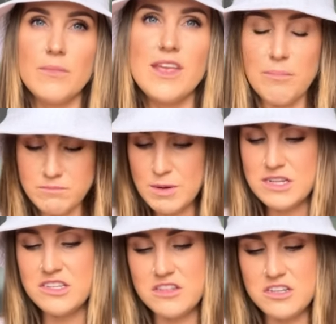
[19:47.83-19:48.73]
Yep,
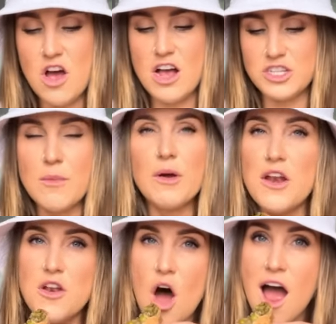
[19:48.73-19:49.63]
spices in the sauce, so I'm
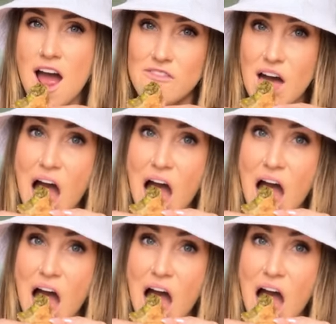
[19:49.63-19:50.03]
gonna not have